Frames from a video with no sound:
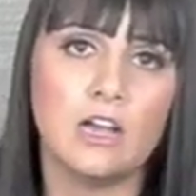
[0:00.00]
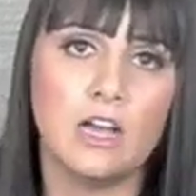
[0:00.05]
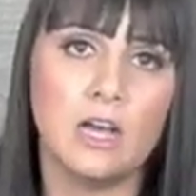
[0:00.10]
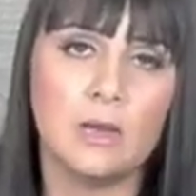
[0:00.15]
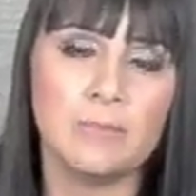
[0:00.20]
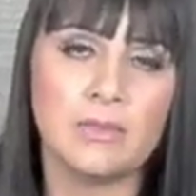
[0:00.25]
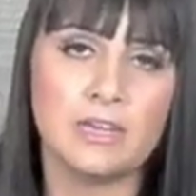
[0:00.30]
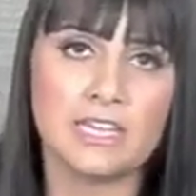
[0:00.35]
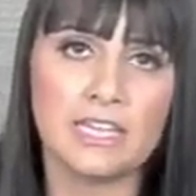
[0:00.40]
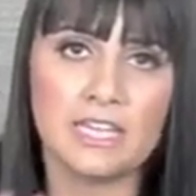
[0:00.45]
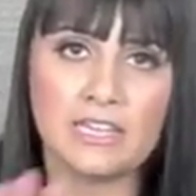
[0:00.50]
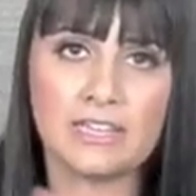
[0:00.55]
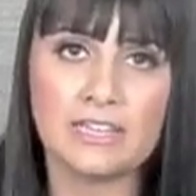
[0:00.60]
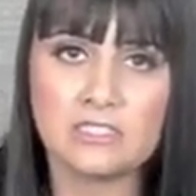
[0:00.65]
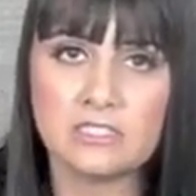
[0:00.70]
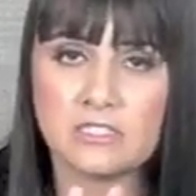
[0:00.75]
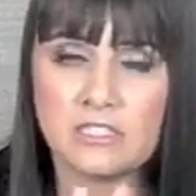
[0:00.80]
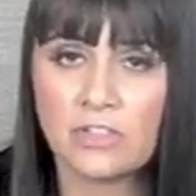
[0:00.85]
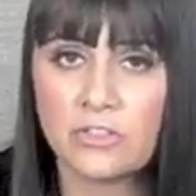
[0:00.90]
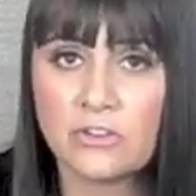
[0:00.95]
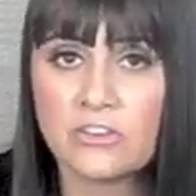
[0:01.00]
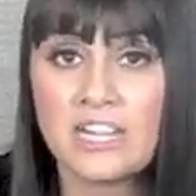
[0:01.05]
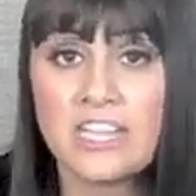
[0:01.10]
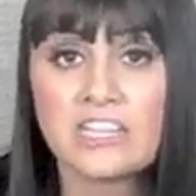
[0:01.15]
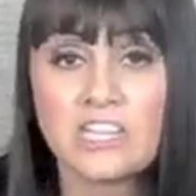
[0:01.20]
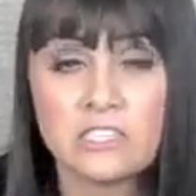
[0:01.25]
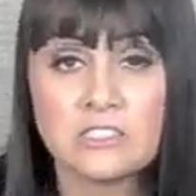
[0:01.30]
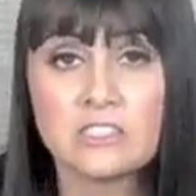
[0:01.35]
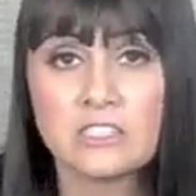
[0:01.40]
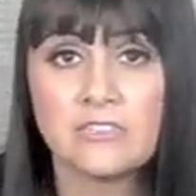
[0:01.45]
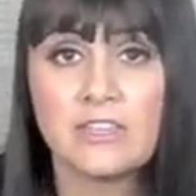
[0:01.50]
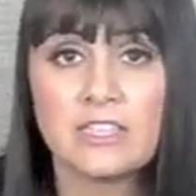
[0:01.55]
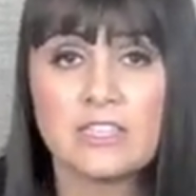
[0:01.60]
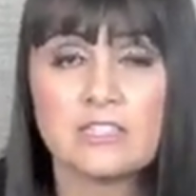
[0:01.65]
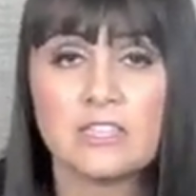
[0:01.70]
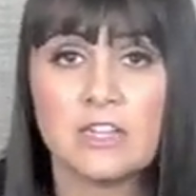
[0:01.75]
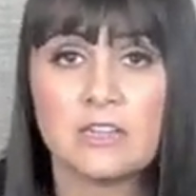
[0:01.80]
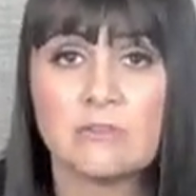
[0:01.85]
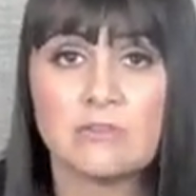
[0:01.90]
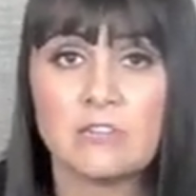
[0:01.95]
um, and again, that's another digestive
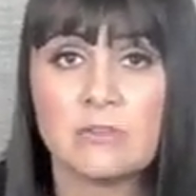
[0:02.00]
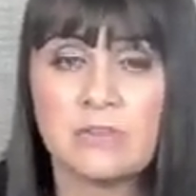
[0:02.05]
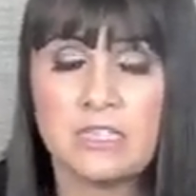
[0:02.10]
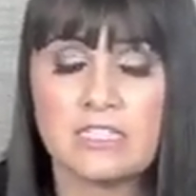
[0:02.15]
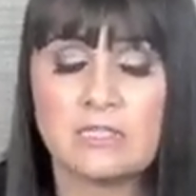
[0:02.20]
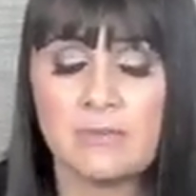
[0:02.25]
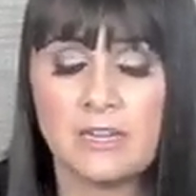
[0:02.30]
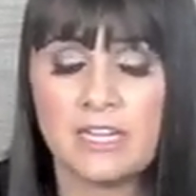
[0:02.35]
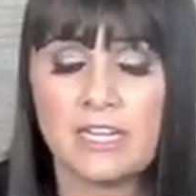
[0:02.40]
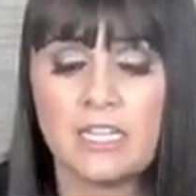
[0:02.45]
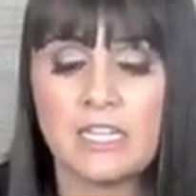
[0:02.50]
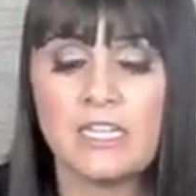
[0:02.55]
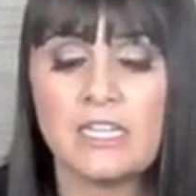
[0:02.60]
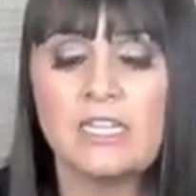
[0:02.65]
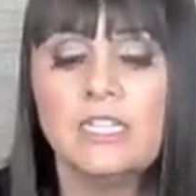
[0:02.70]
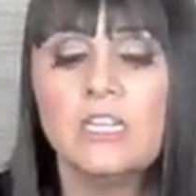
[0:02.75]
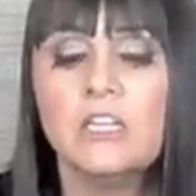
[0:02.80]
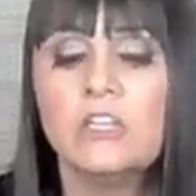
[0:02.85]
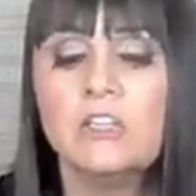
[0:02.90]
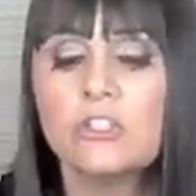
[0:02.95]
enzyme from Enzymedica,